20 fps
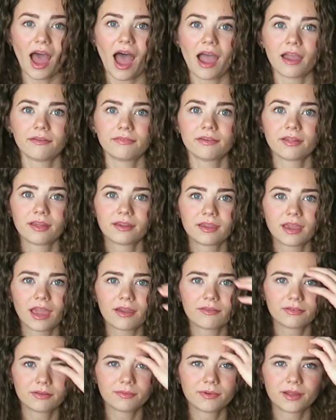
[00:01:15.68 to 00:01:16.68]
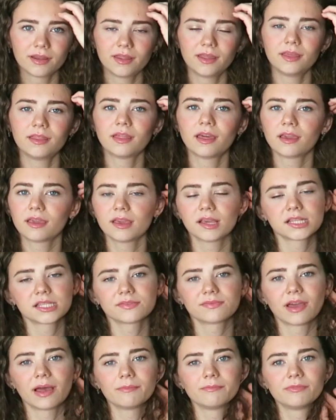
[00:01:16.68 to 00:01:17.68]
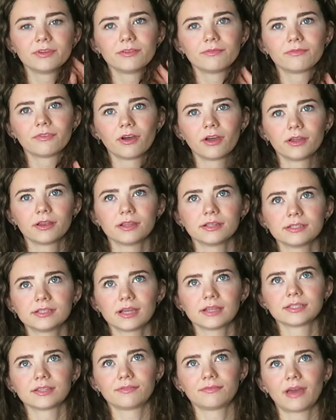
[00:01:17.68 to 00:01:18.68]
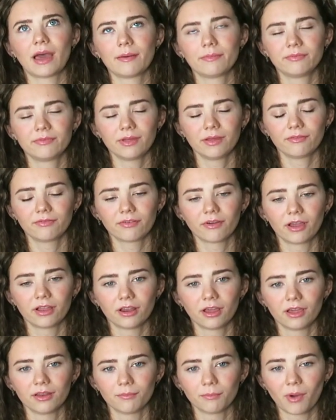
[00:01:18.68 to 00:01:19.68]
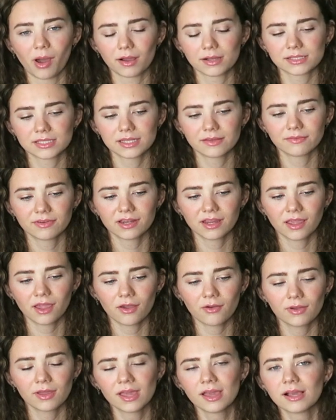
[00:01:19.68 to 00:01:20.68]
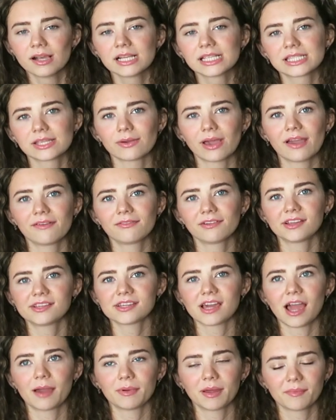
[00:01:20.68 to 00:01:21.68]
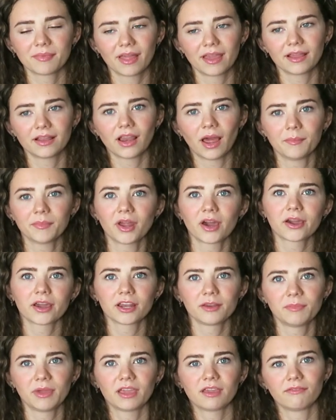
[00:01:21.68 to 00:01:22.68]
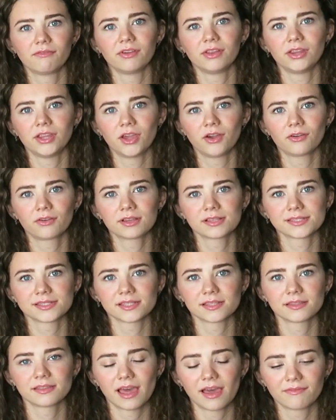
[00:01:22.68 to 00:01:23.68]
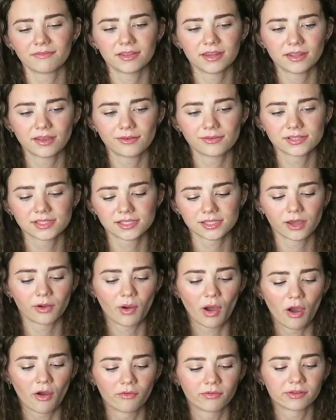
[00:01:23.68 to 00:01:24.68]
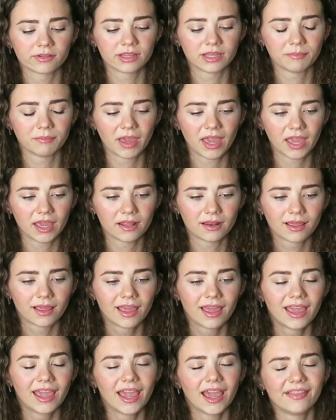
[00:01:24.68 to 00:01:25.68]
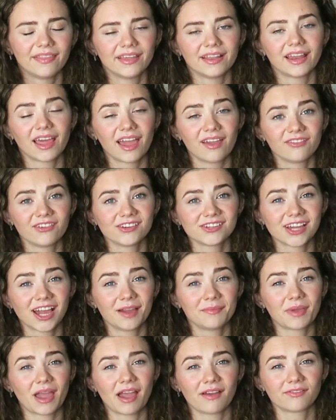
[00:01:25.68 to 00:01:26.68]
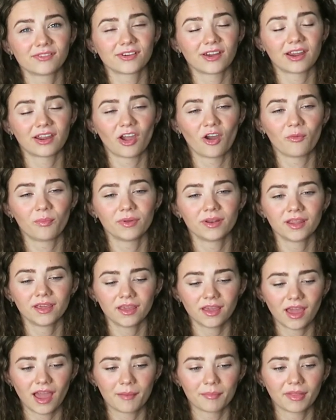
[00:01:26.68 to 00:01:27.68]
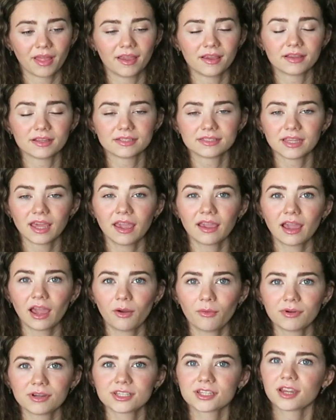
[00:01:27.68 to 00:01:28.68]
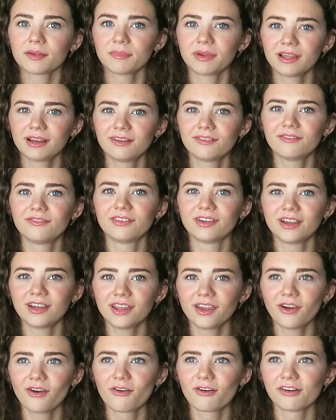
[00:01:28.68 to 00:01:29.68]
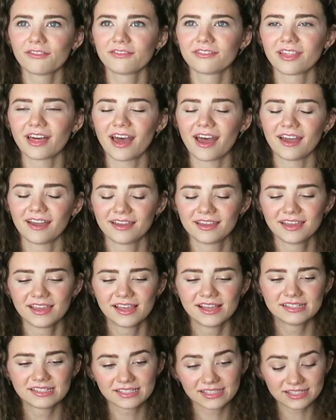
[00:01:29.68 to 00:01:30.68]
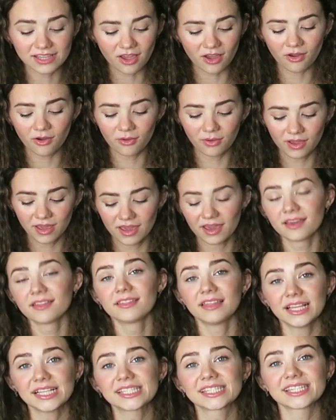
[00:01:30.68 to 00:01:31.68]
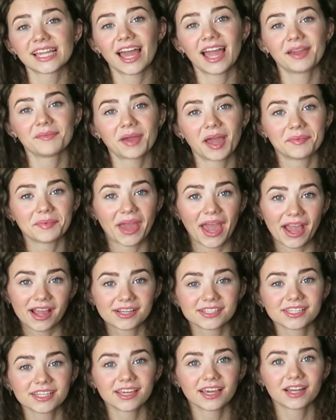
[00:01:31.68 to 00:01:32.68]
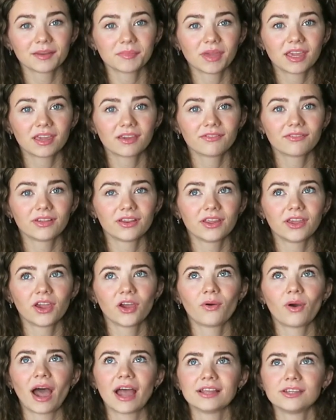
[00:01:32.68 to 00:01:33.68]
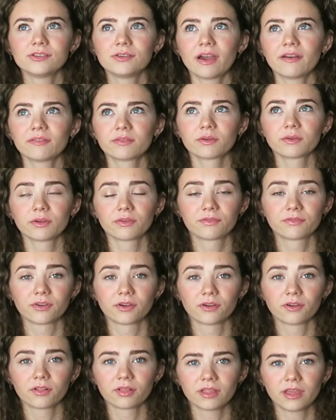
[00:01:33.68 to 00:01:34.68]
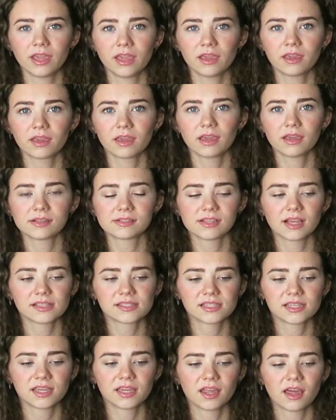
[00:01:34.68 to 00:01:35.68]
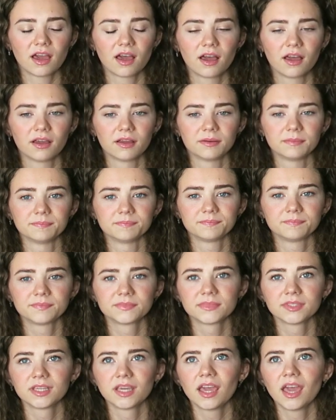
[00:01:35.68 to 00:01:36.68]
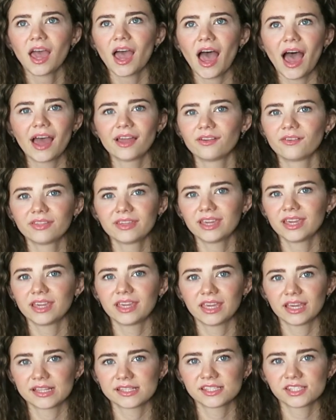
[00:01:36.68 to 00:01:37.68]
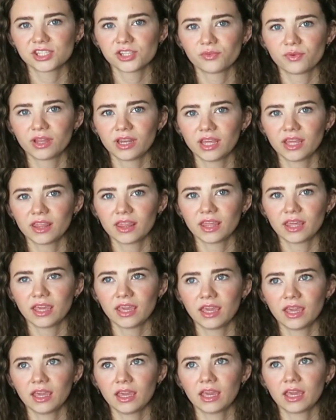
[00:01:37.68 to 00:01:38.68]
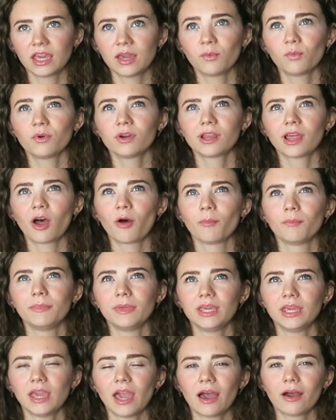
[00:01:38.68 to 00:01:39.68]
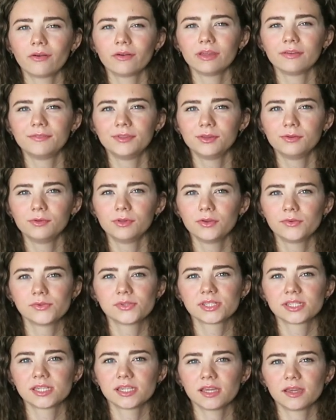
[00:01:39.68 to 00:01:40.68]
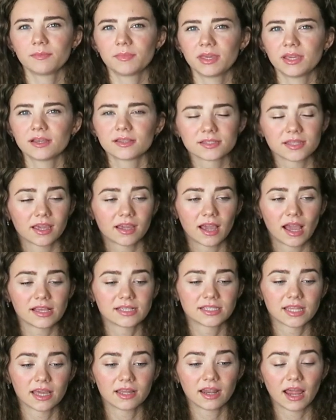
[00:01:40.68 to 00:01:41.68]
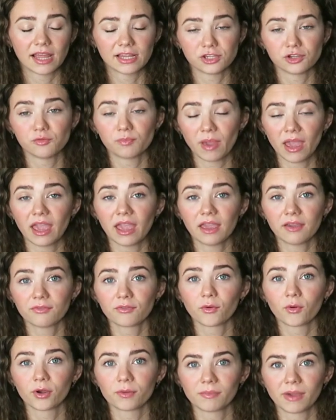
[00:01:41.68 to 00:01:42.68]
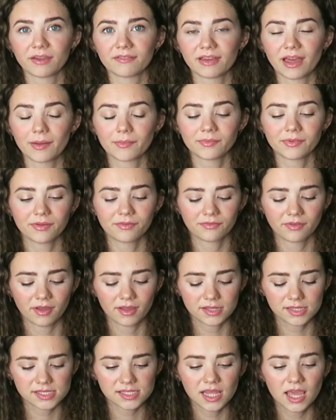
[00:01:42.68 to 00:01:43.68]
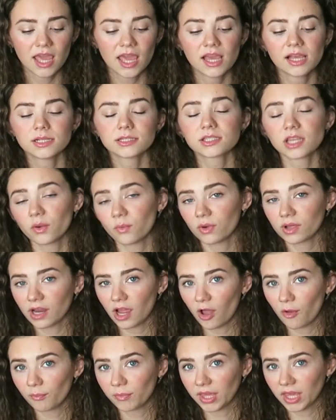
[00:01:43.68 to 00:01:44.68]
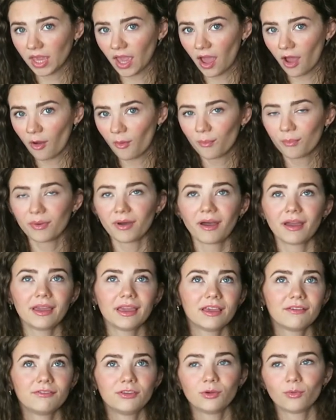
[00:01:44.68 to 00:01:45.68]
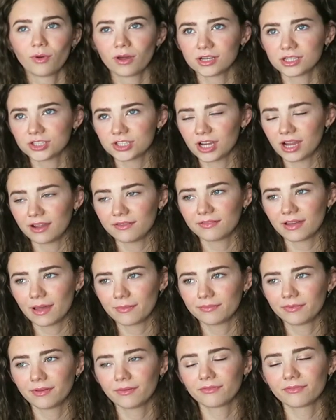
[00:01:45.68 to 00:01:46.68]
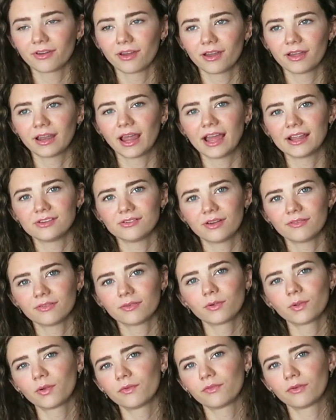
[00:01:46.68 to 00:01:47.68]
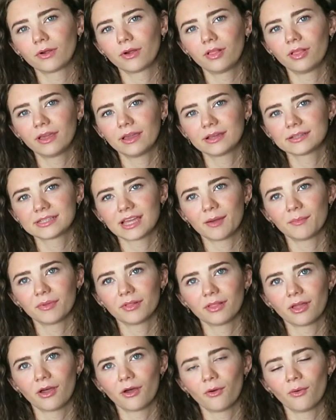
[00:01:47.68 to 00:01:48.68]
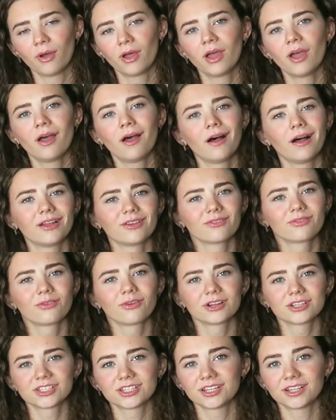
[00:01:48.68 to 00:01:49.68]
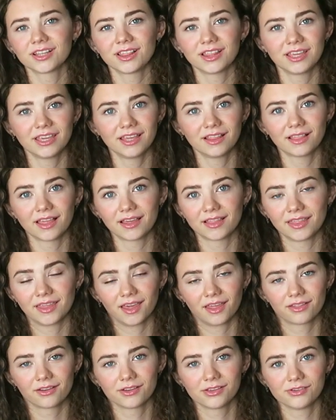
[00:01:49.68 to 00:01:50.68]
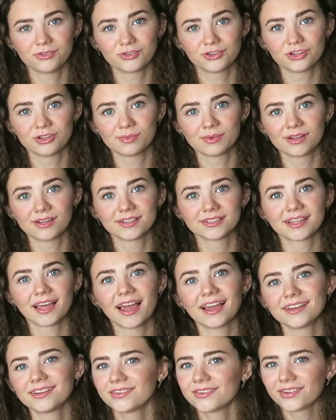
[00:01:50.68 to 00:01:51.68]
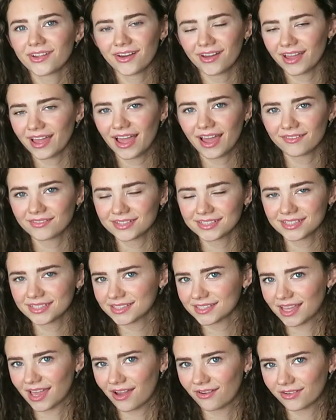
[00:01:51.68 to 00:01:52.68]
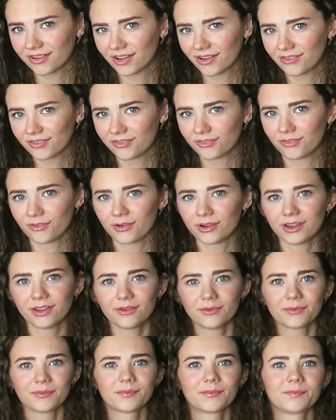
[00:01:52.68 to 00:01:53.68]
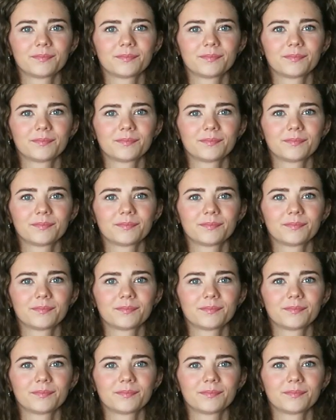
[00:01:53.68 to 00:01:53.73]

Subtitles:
I feel like everybody that gets FabFitFun does a FabFitFun unboxing video. So every time I'm like, no, I'm not going to make a video because that video is so overly made. And then every time after I open it, I'm like, dang, I wish I made a video of that. So this time I'm actually going to make a video. I do have a referral link. It doesn't, I don't think it gets you anything. It would help me out if you used it because, like I said, I do pay for my FabFitFuns, so it would help me out. But if you want to try FabFitFun, I do have a referral link down below. Unfortunately, like the other YouTubers, I do not have a discount code for you.